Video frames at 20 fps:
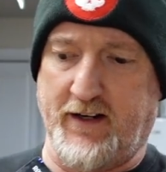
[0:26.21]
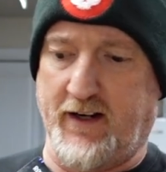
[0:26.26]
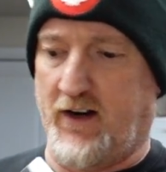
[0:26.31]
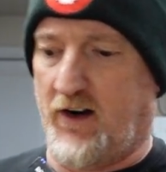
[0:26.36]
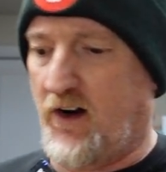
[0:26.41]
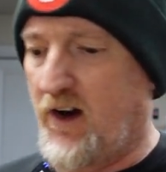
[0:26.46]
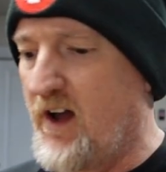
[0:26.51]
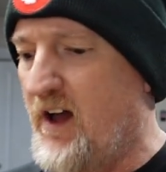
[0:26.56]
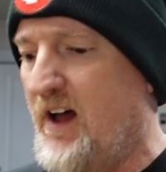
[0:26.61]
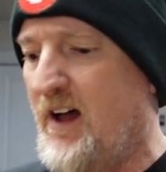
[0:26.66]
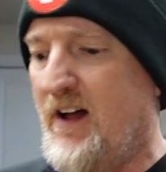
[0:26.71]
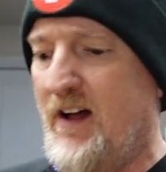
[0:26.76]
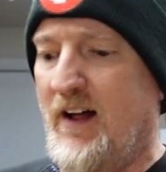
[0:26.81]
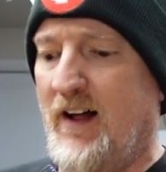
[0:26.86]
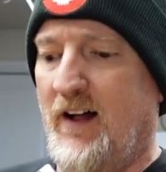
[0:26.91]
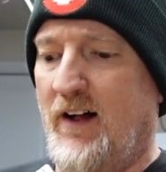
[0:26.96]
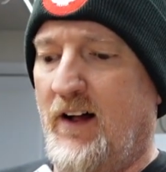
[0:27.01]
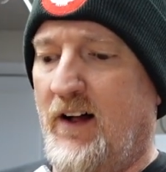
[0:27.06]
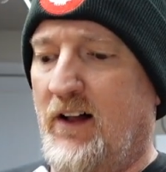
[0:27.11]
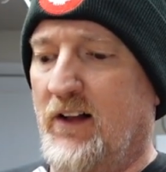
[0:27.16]
here,
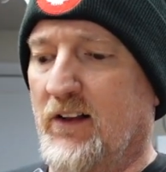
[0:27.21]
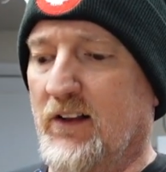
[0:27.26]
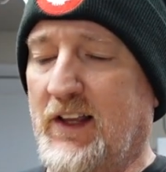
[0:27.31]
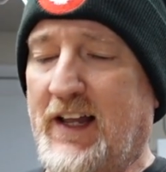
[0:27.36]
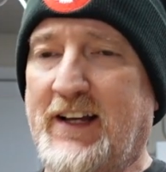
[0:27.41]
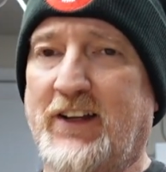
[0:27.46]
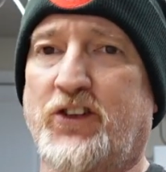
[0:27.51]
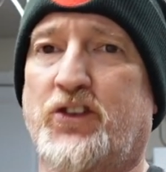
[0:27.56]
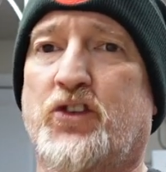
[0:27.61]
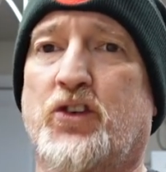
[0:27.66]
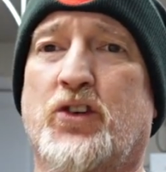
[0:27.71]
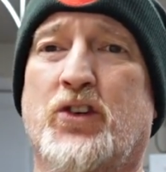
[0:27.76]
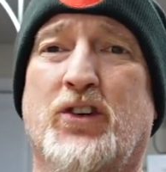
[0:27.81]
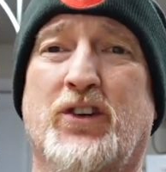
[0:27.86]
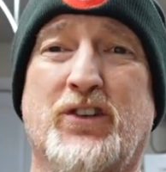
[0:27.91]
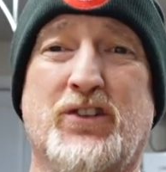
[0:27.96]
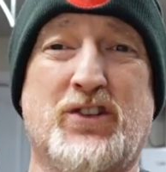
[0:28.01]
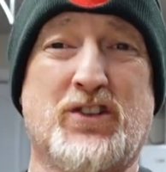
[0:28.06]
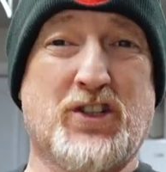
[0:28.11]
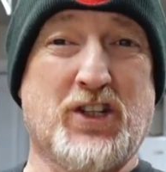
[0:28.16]

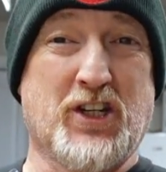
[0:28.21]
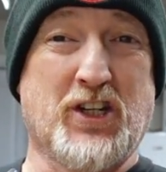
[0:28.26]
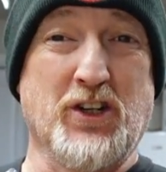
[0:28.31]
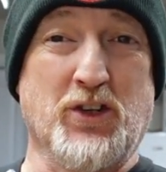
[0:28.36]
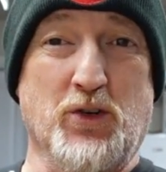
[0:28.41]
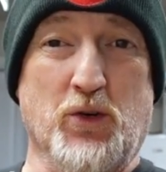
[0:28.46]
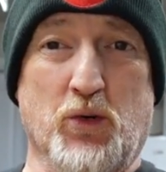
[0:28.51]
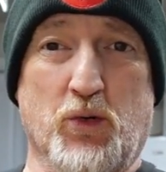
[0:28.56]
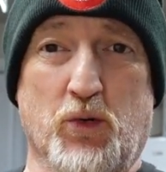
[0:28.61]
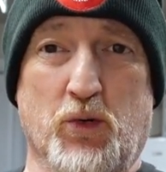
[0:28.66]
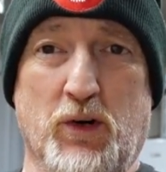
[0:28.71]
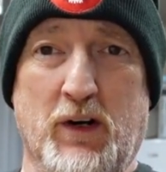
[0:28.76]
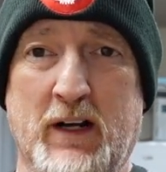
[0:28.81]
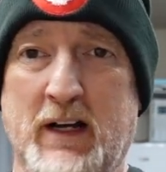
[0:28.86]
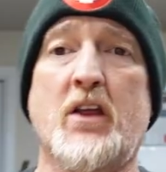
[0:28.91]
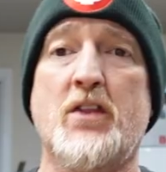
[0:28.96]
laser 2.